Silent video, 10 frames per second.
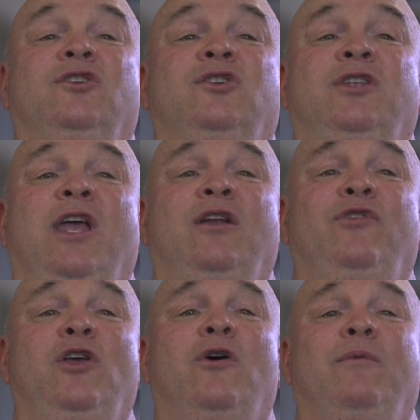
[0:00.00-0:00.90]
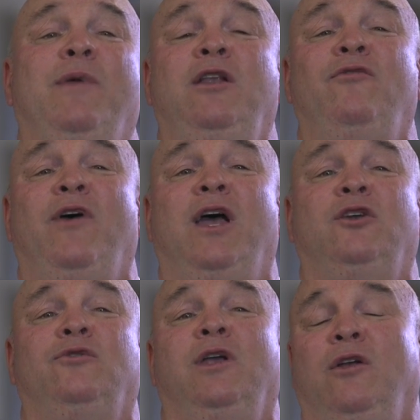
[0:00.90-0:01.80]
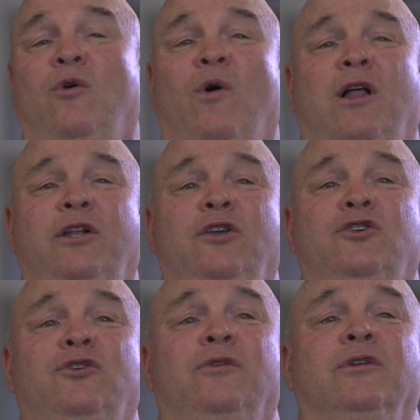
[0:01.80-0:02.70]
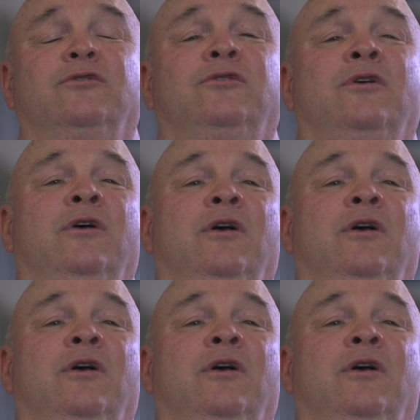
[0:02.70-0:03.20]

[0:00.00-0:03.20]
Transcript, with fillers: state-of-the-art manufacturing and quality assurance,